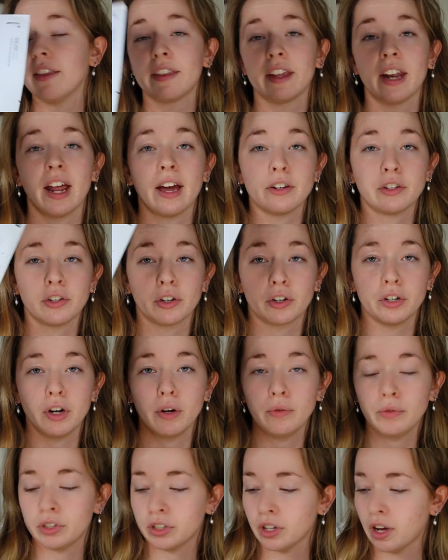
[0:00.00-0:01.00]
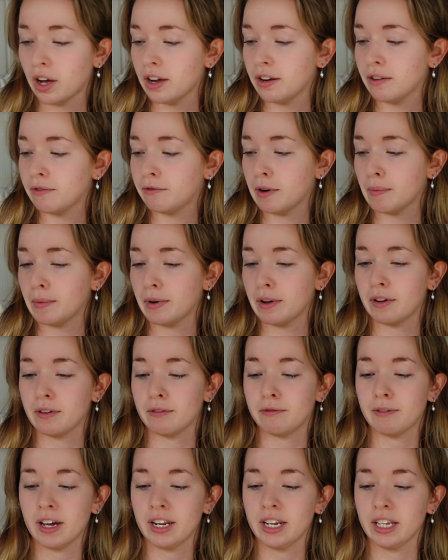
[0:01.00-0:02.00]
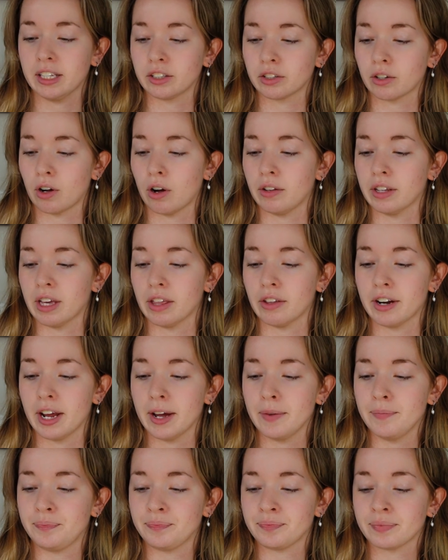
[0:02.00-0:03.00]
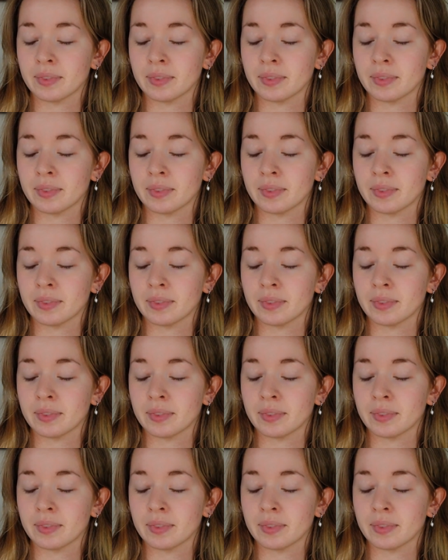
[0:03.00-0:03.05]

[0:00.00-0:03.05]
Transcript: that I took notes on from a finance call the other day.